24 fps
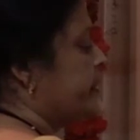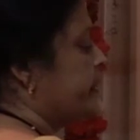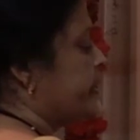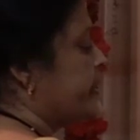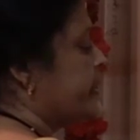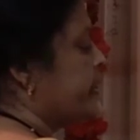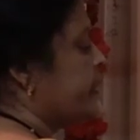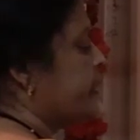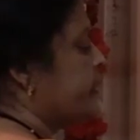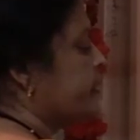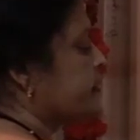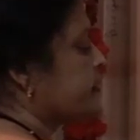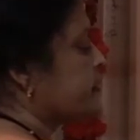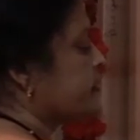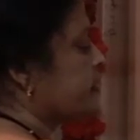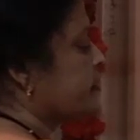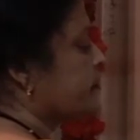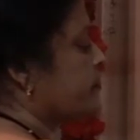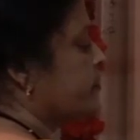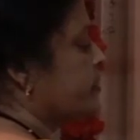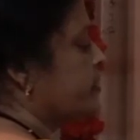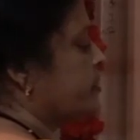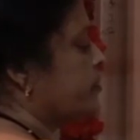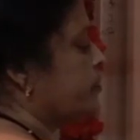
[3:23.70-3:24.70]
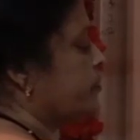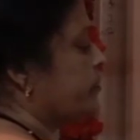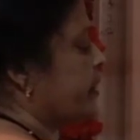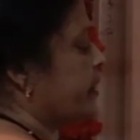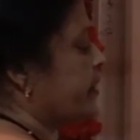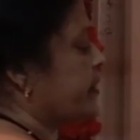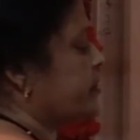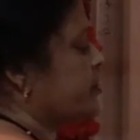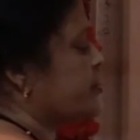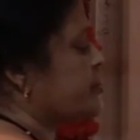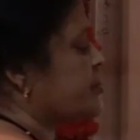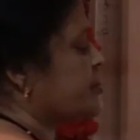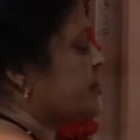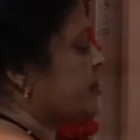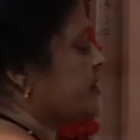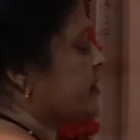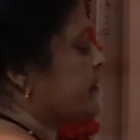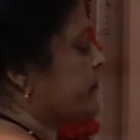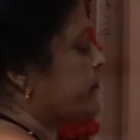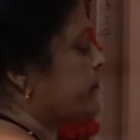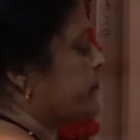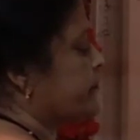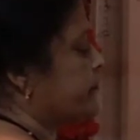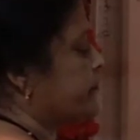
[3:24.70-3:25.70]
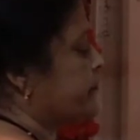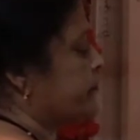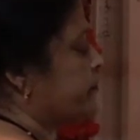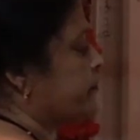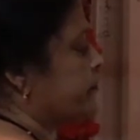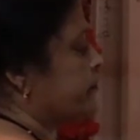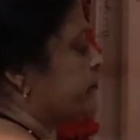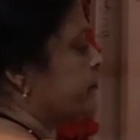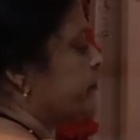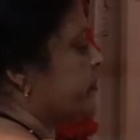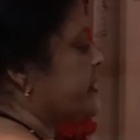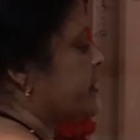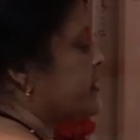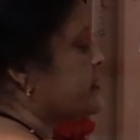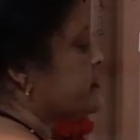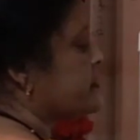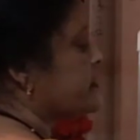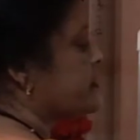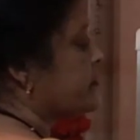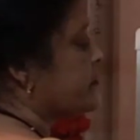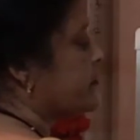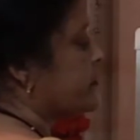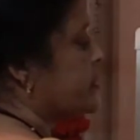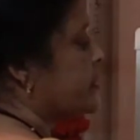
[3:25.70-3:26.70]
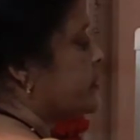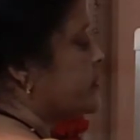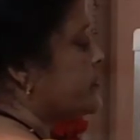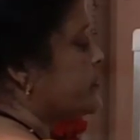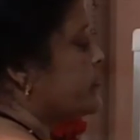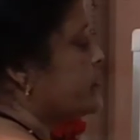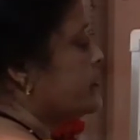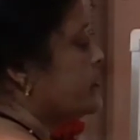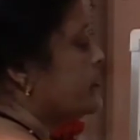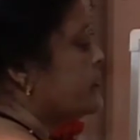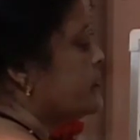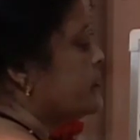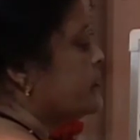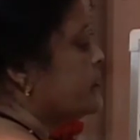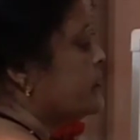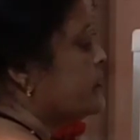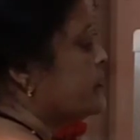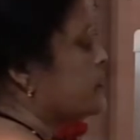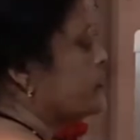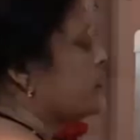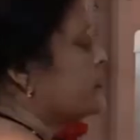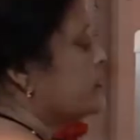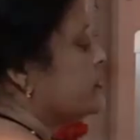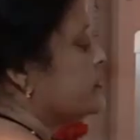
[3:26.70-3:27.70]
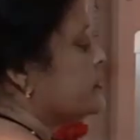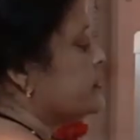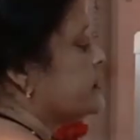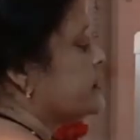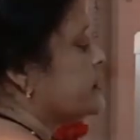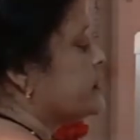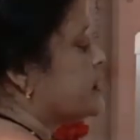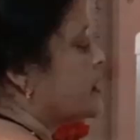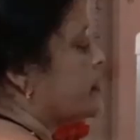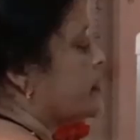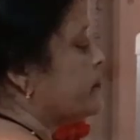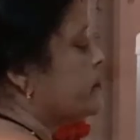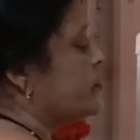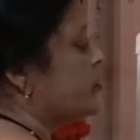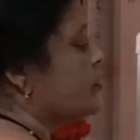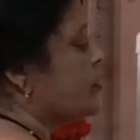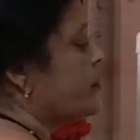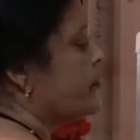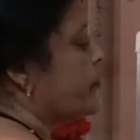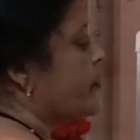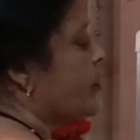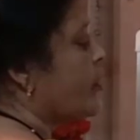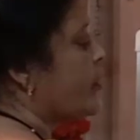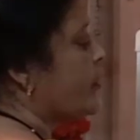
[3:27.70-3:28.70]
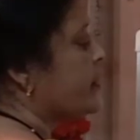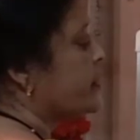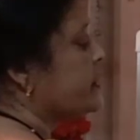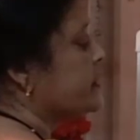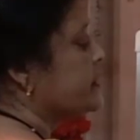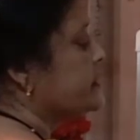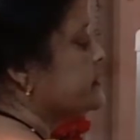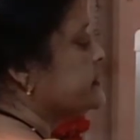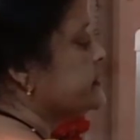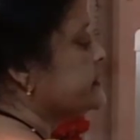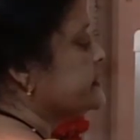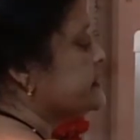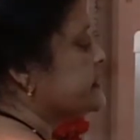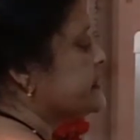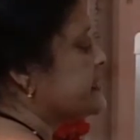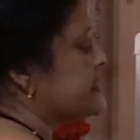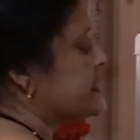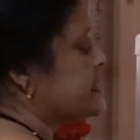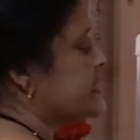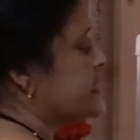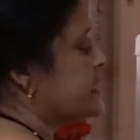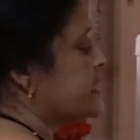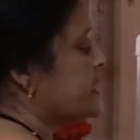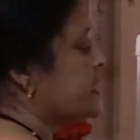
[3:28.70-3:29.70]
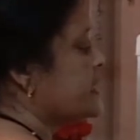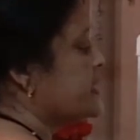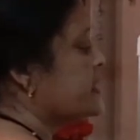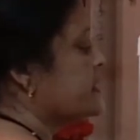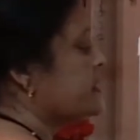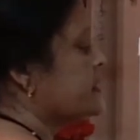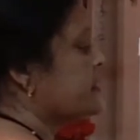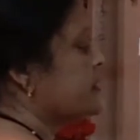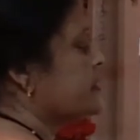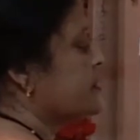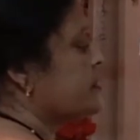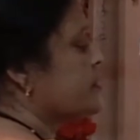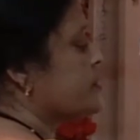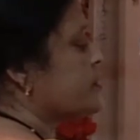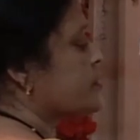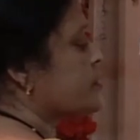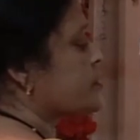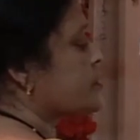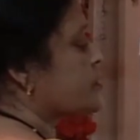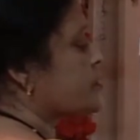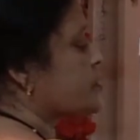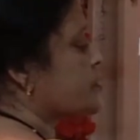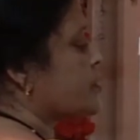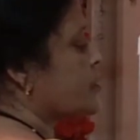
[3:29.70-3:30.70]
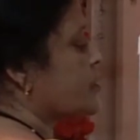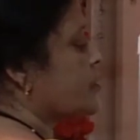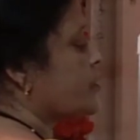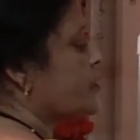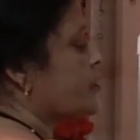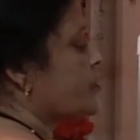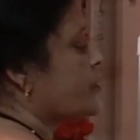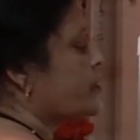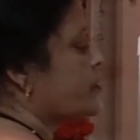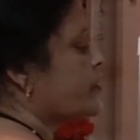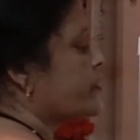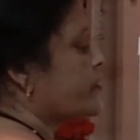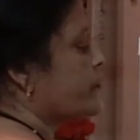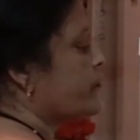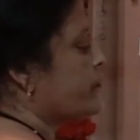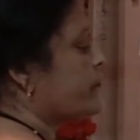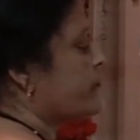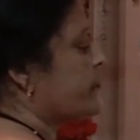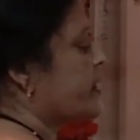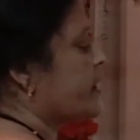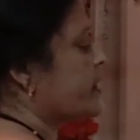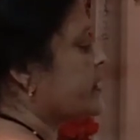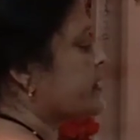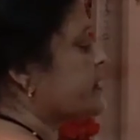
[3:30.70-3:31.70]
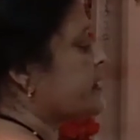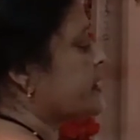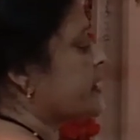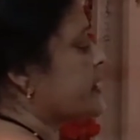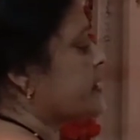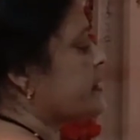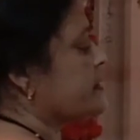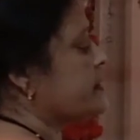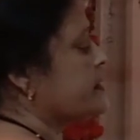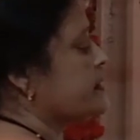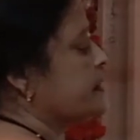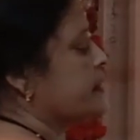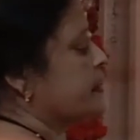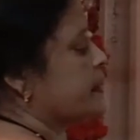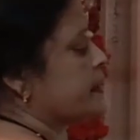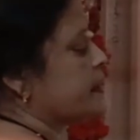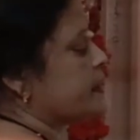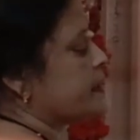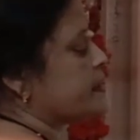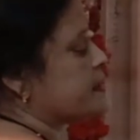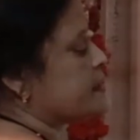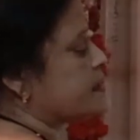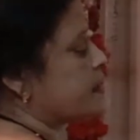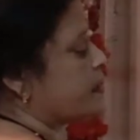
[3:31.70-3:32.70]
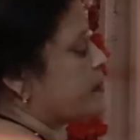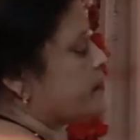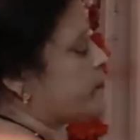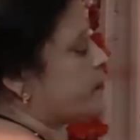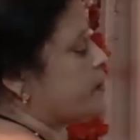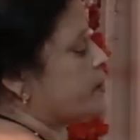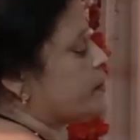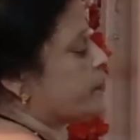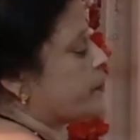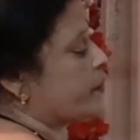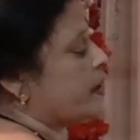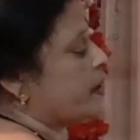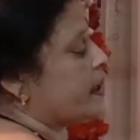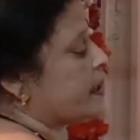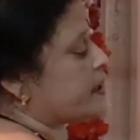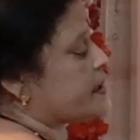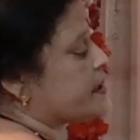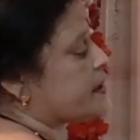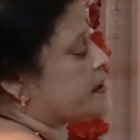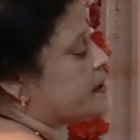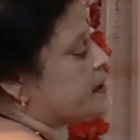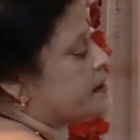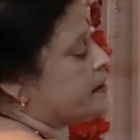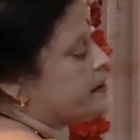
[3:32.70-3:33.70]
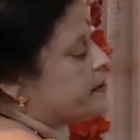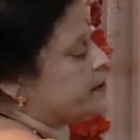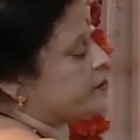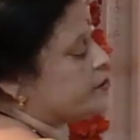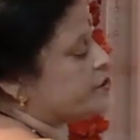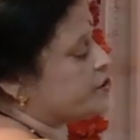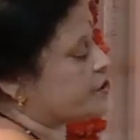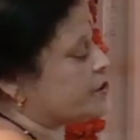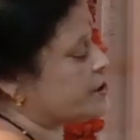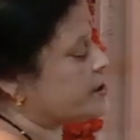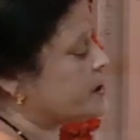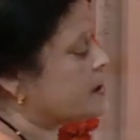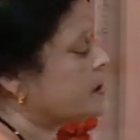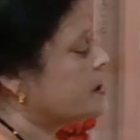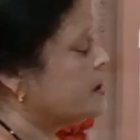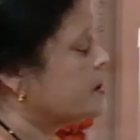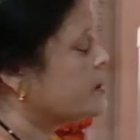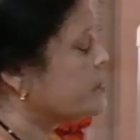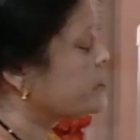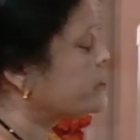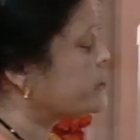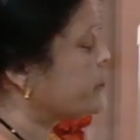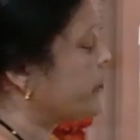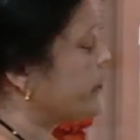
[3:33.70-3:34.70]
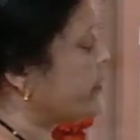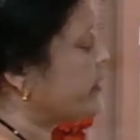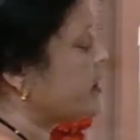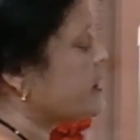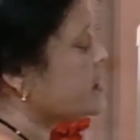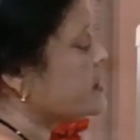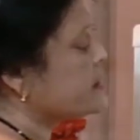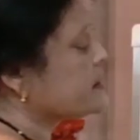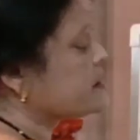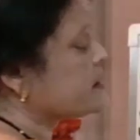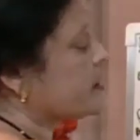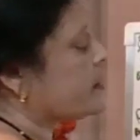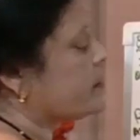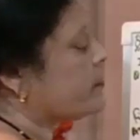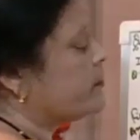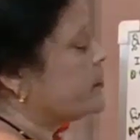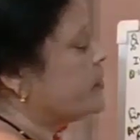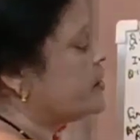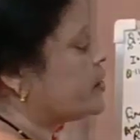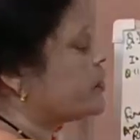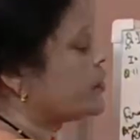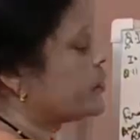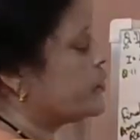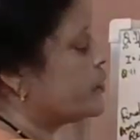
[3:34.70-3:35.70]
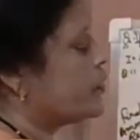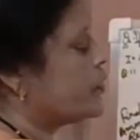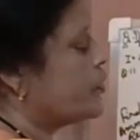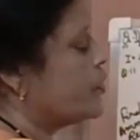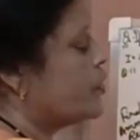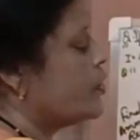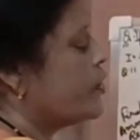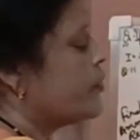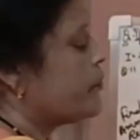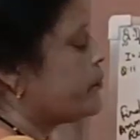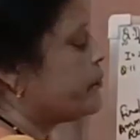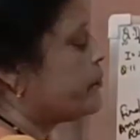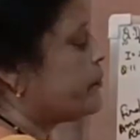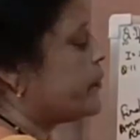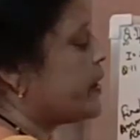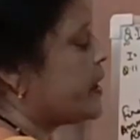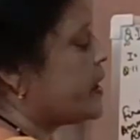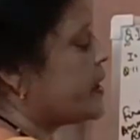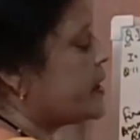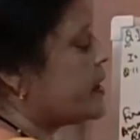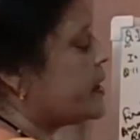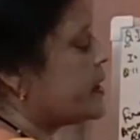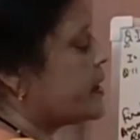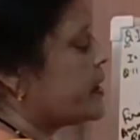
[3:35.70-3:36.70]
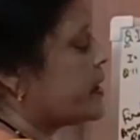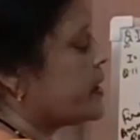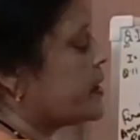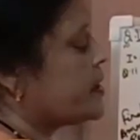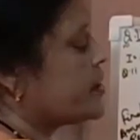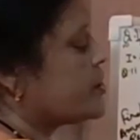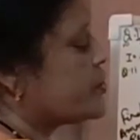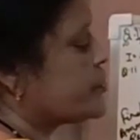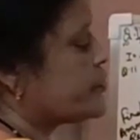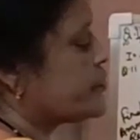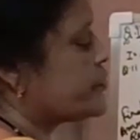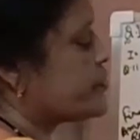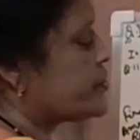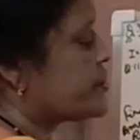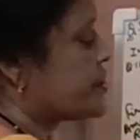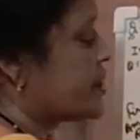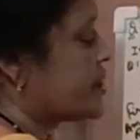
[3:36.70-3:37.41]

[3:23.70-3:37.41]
E is equal to energy. P is equal to W upon T. So work done is equal to electrical energy. So E is equal to P into